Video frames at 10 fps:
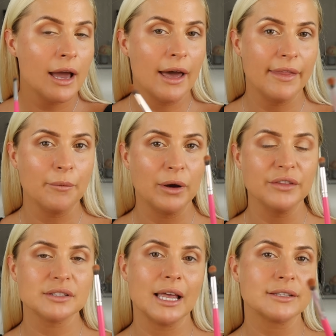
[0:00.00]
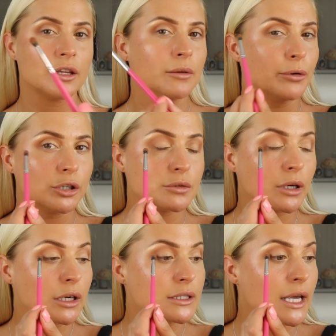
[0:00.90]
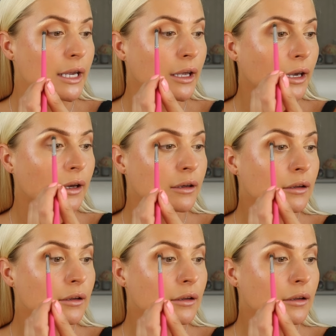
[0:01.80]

and then when there's less on the brush, we're going to take it